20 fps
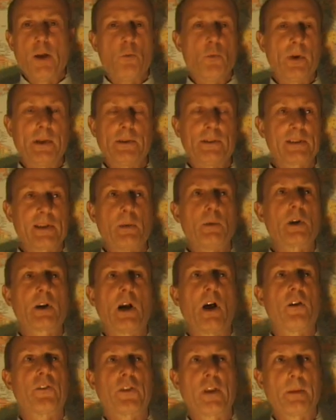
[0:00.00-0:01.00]
when someone
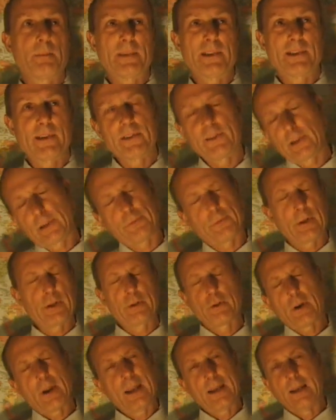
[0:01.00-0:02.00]
calls up and says, a free
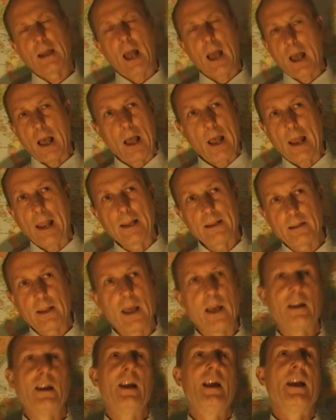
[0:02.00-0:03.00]
trade, I hate
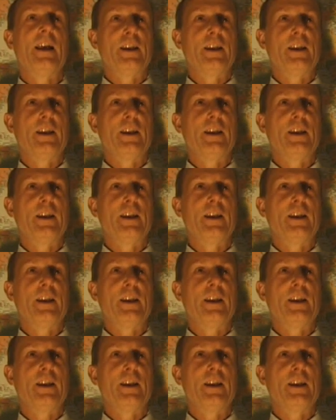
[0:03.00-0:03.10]
that.